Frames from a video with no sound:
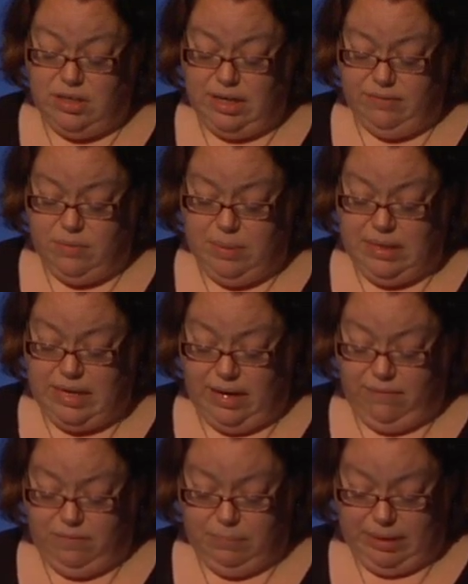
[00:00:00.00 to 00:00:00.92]
You'd have to be
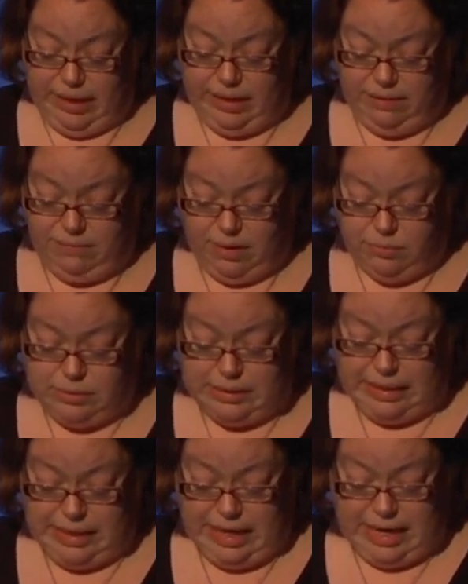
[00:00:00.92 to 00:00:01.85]
deaf and blind if that was
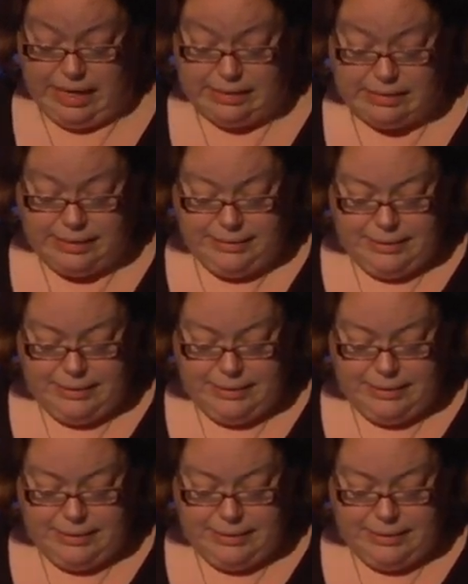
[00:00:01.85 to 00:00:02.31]
the case.